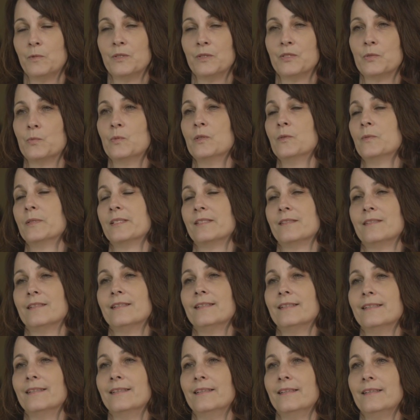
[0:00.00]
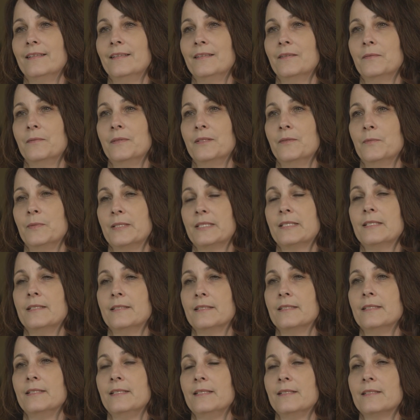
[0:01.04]
was what was done. It, it was
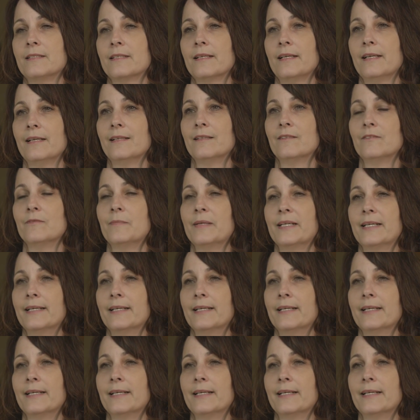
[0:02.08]
his needs ahead of